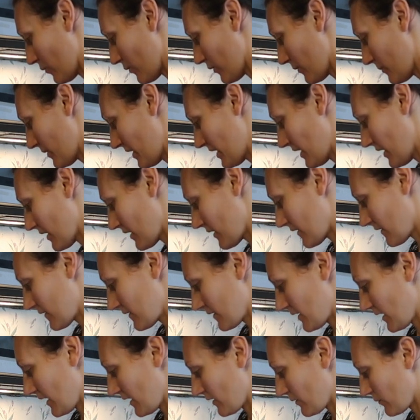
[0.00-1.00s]
cool in it because,
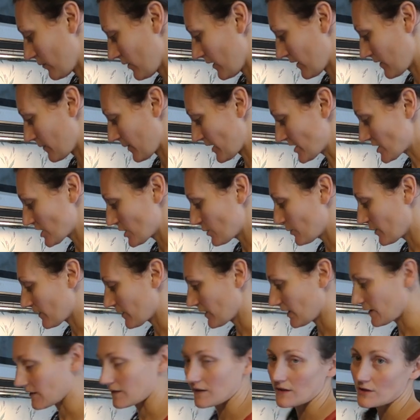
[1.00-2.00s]
again, especially
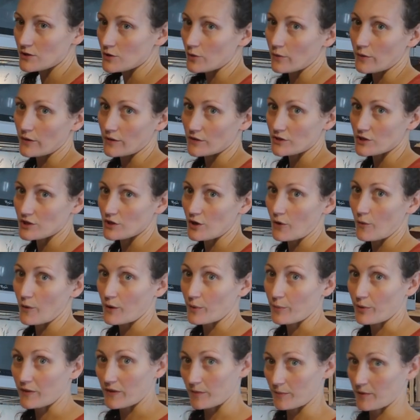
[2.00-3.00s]
with the essential oils, you don't
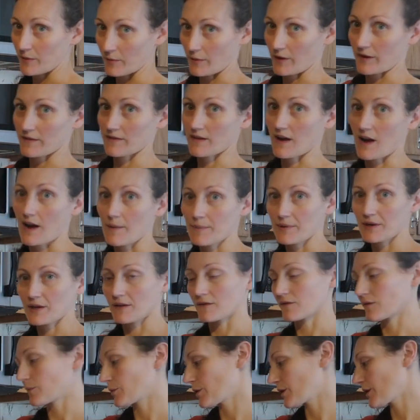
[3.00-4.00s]
want to put them in while it's hot,
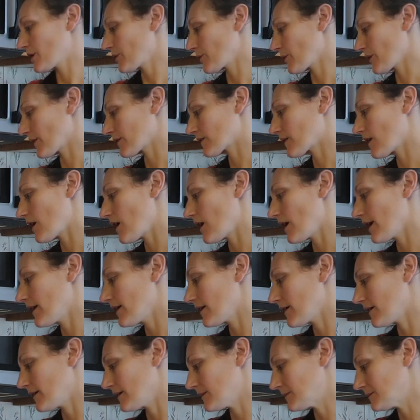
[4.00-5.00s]
because if you put it in while it's
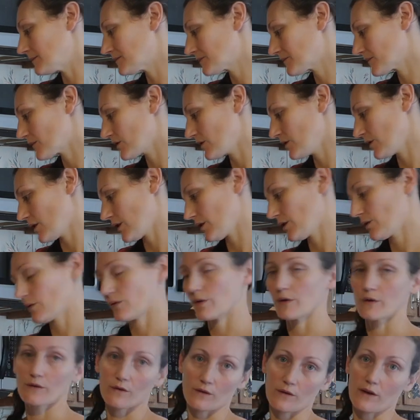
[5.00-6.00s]
hot, um, you know, you
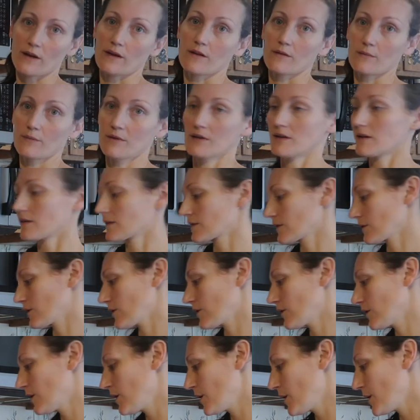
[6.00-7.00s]
lose a lot of
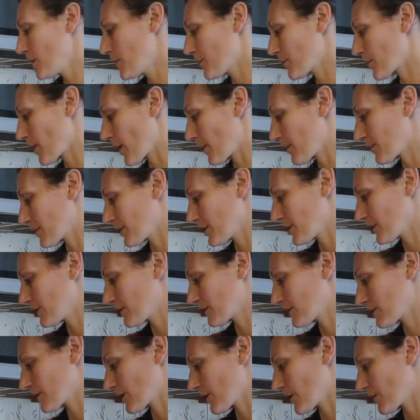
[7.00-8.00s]
medicinal
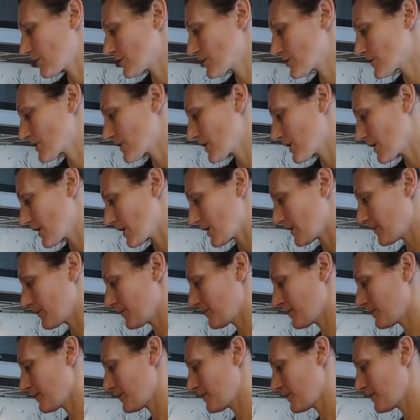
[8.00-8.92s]
properties. So I'm just going to